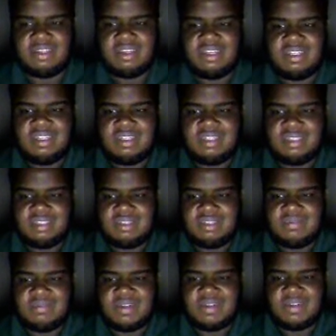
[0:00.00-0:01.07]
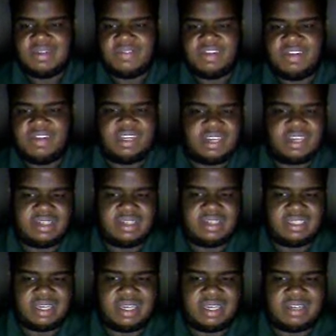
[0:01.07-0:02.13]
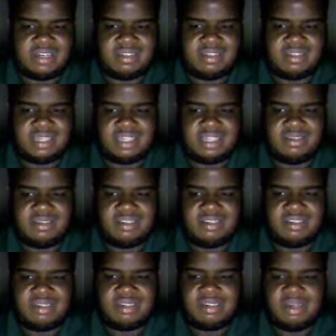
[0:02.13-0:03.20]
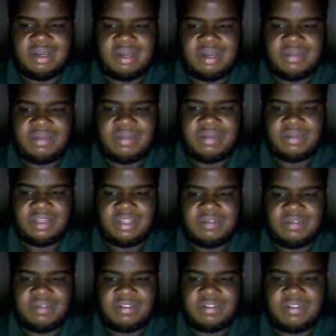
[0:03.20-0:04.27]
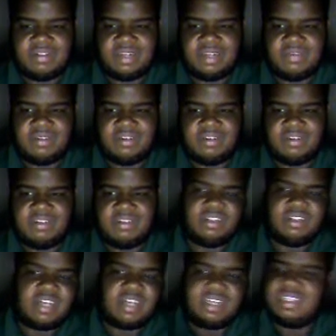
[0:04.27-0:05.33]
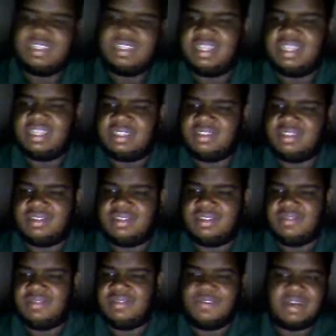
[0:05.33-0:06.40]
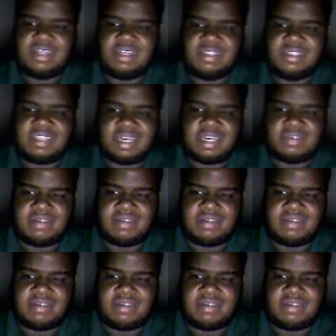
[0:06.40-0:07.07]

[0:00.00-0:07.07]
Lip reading: My friend Kion's house, and I used to play the ever-living shit out of the N64 at his house.